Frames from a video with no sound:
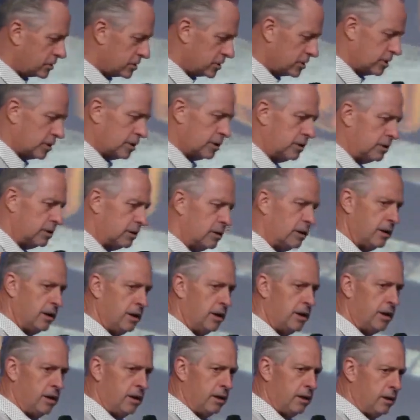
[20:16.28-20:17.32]
sir, and
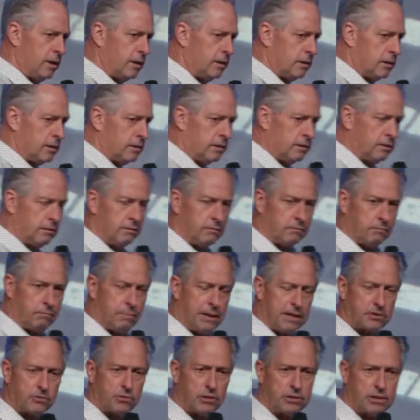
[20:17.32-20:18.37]

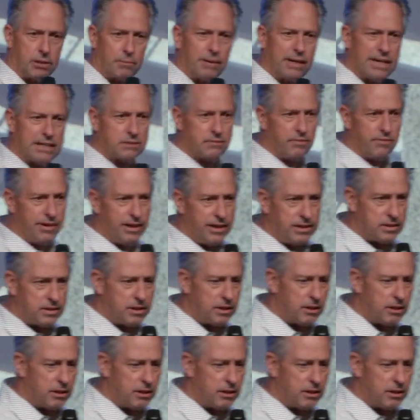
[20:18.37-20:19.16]
Pastor Ron said, I'm going to ask him if needs